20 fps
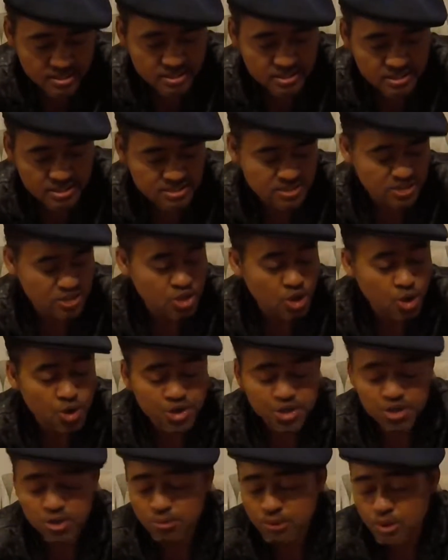It's a
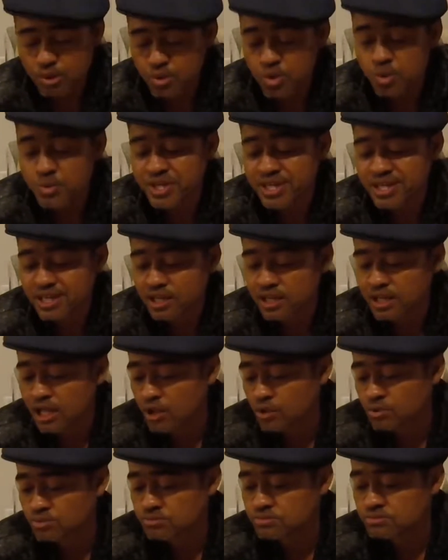Tokyo Marui
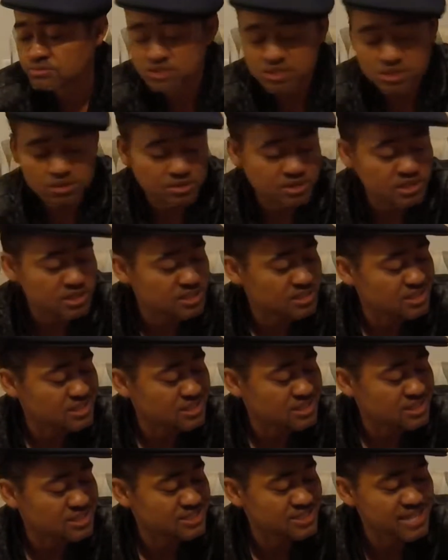clone. So this is
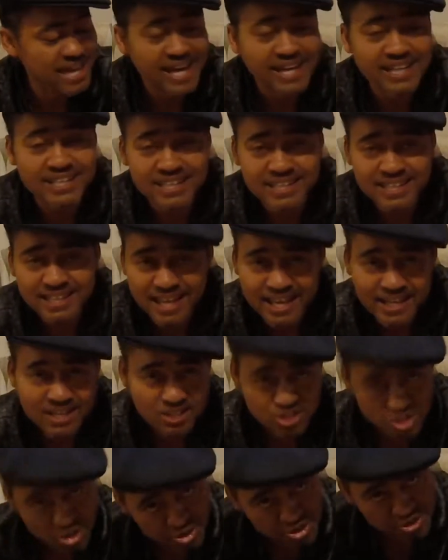exactly like a
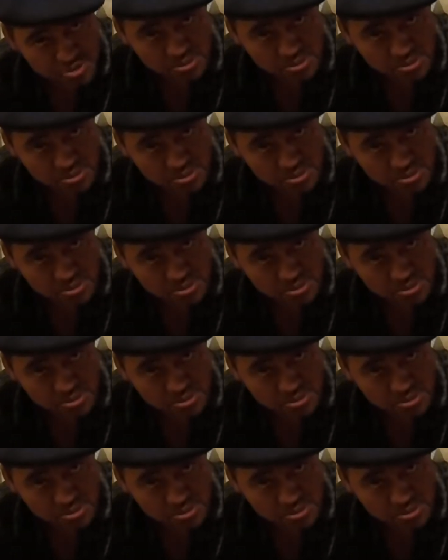Tokyo